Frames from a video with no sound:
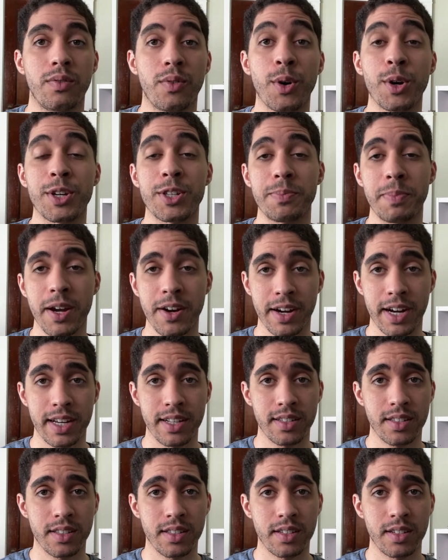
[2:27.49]
For
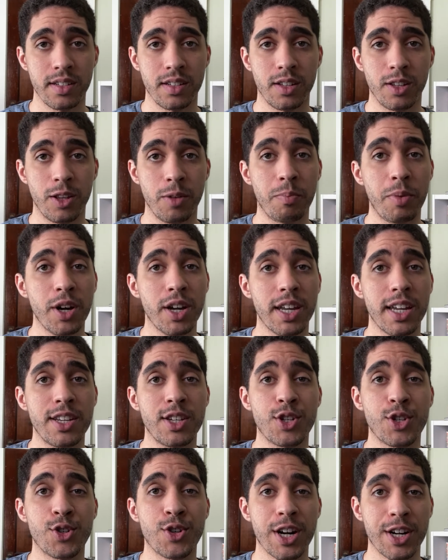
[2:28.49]
experience, the book
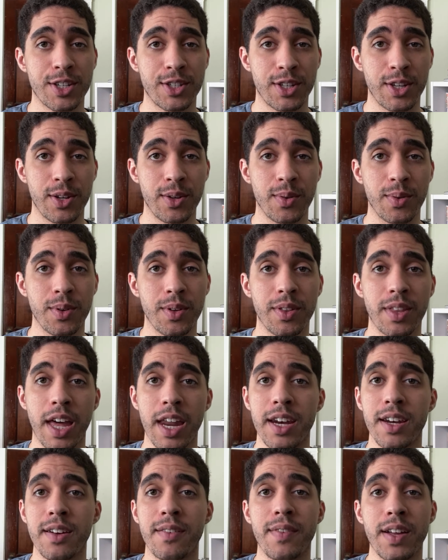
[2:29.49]
instructs you
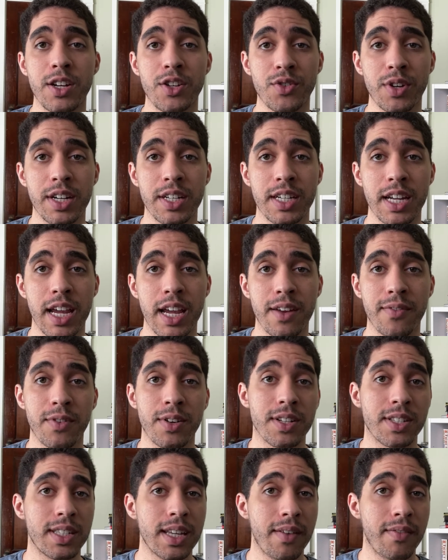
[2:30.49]
that an adventuring day
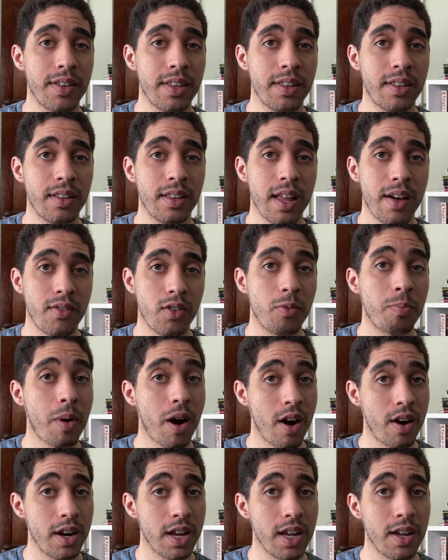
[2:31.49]
for a 7th level
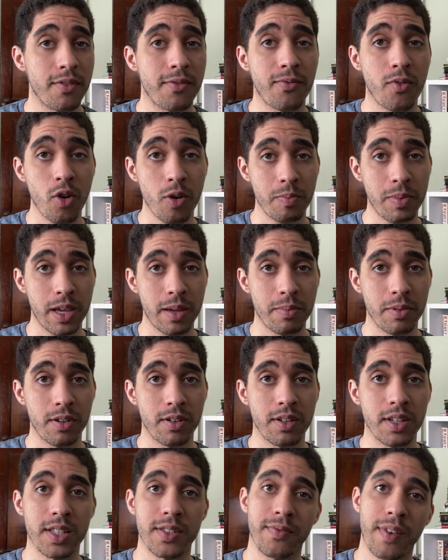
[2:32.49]
party of 4
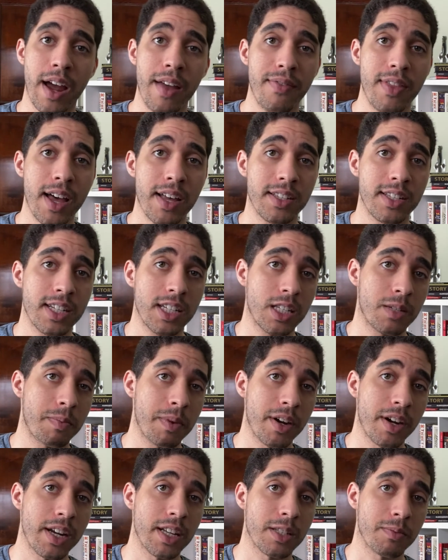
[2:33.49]
people is 5,000
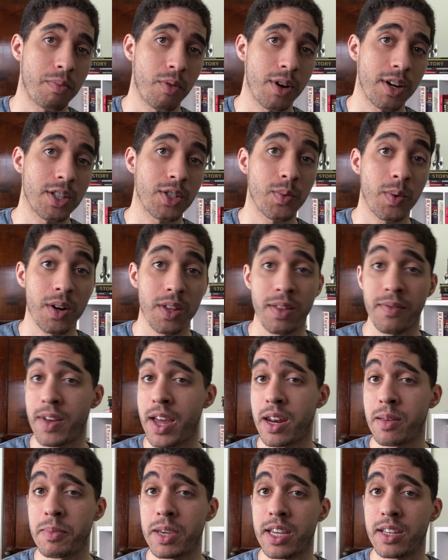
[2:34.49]
experience points worth of
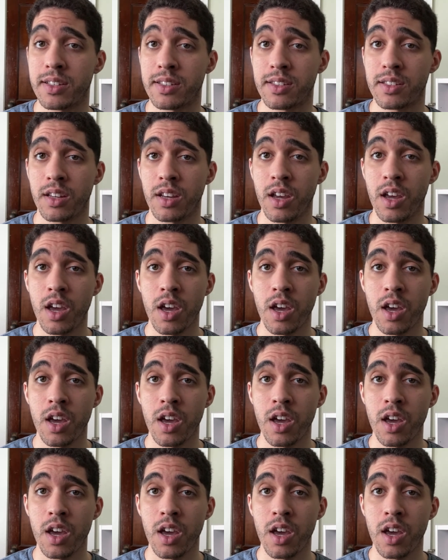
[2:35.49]
enemies.